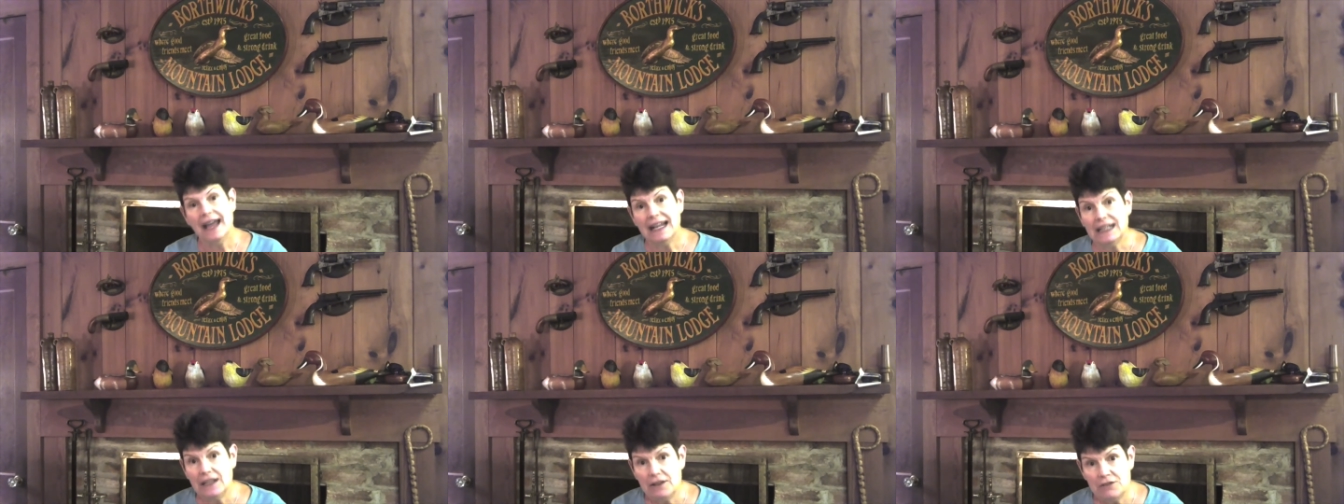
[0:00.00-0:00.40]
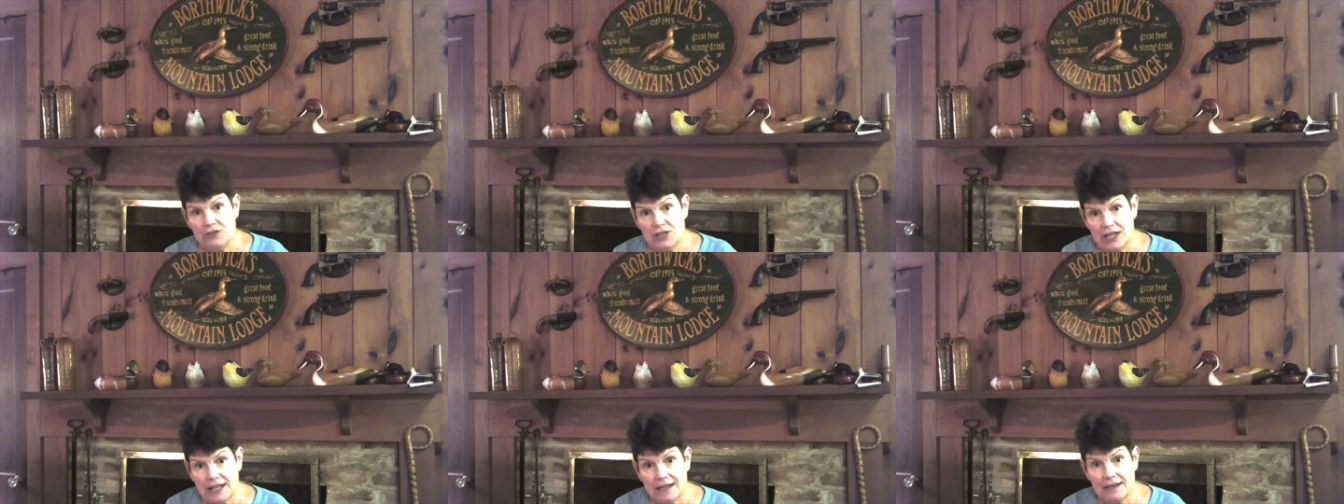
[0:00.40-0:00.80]
Hello
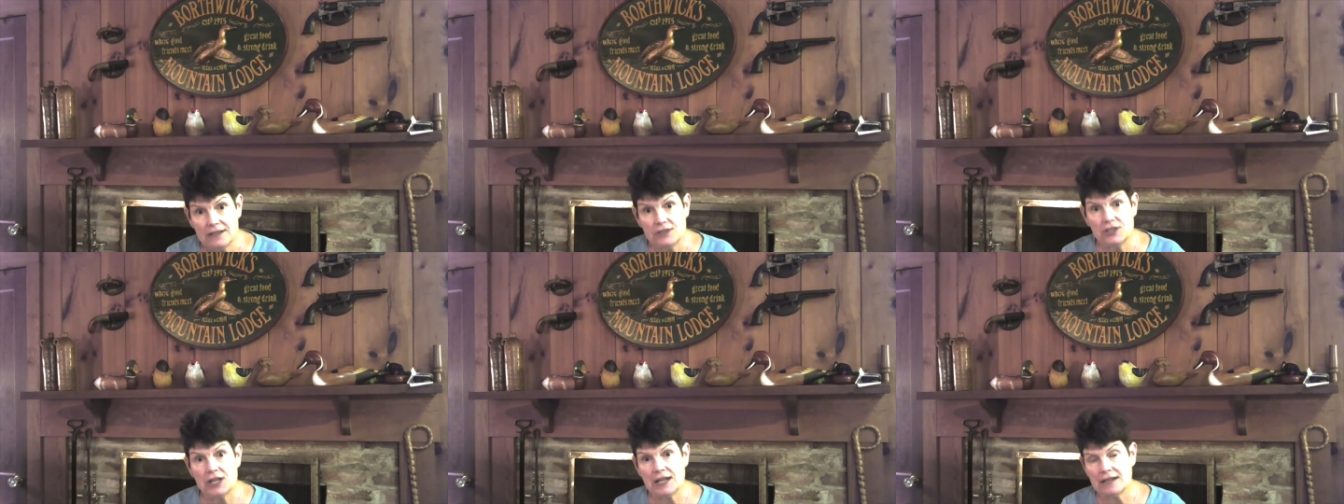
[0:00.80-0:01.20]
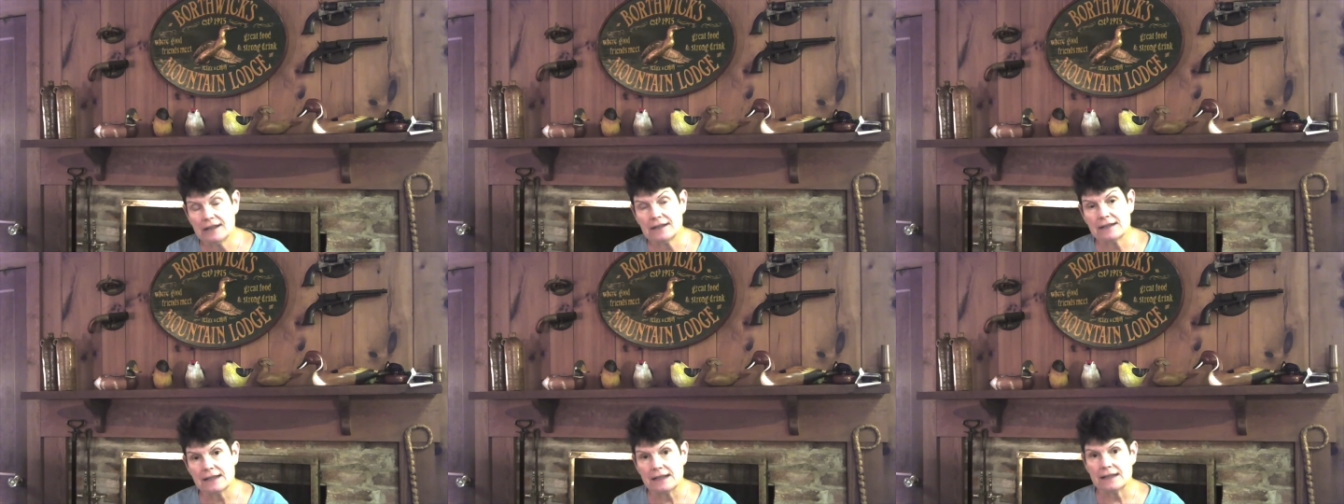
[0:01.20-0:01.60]
Jennings
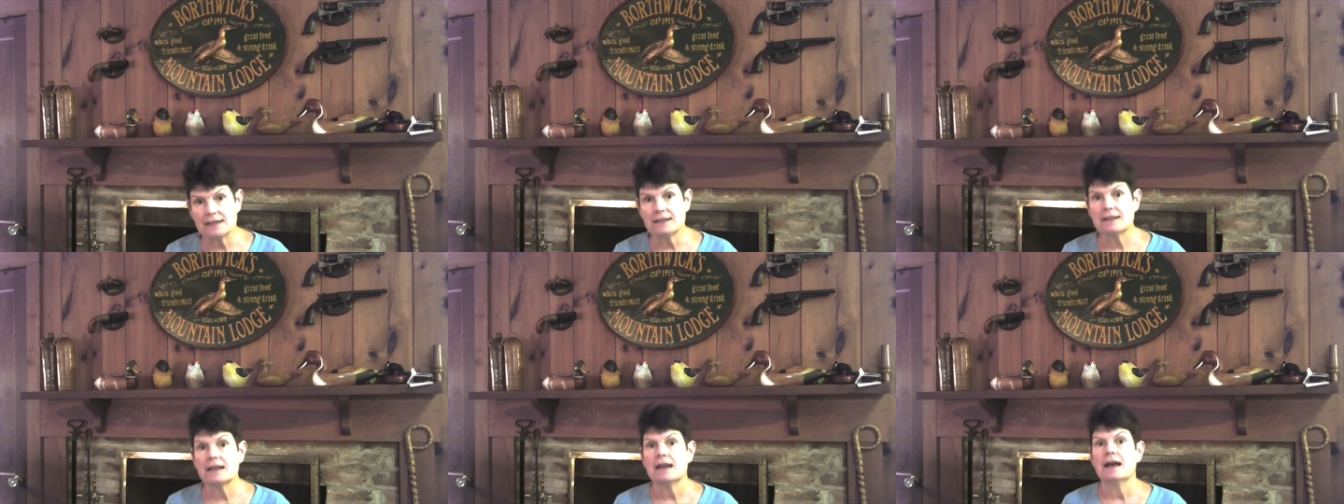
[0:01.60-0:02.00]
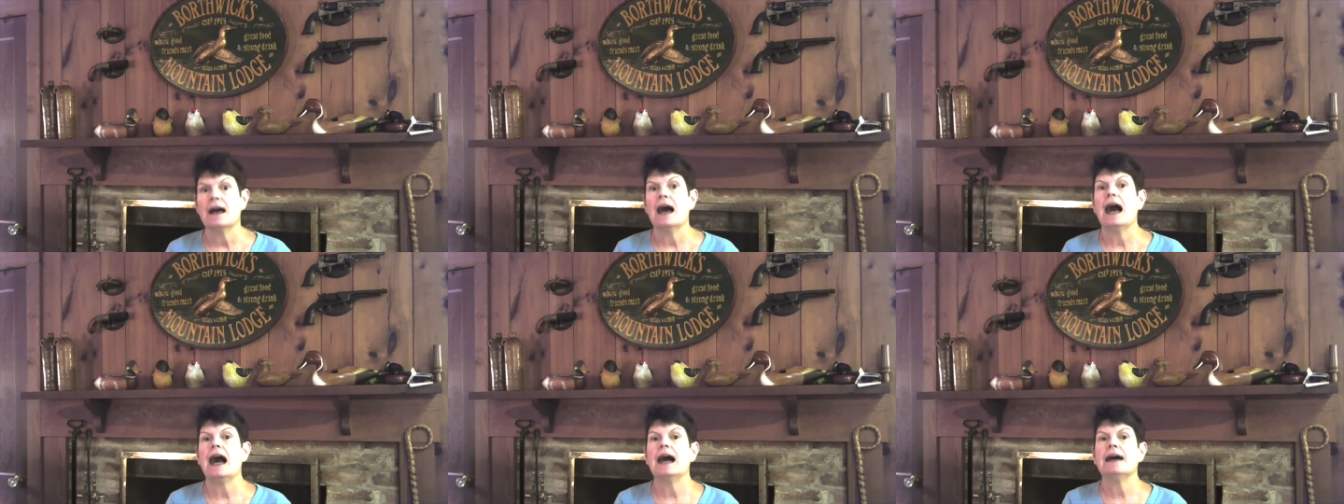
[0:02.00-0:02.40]
Geniuses.
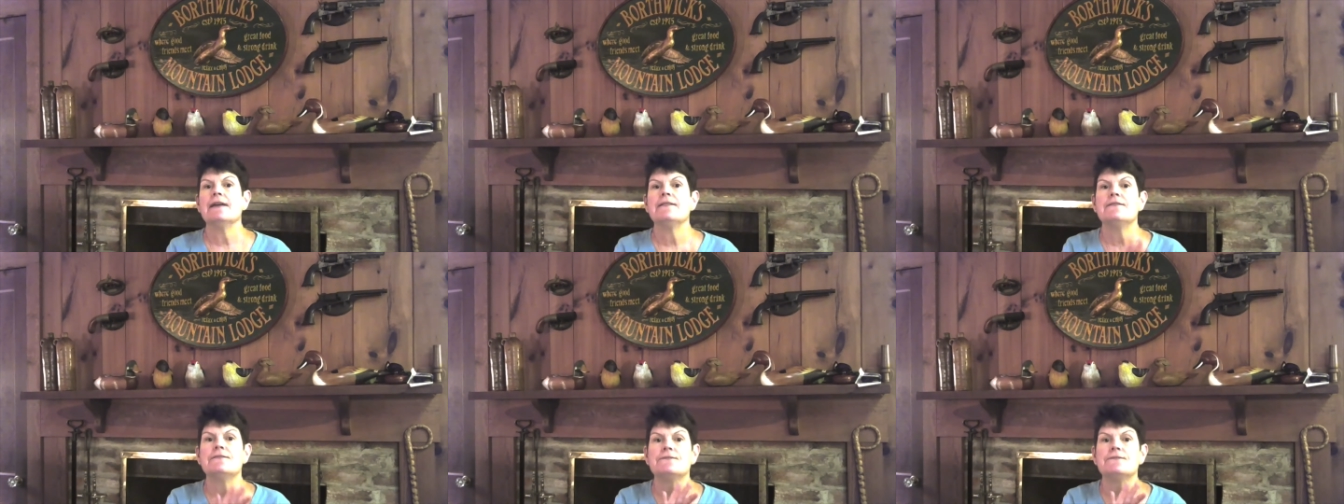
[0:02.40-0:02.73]
I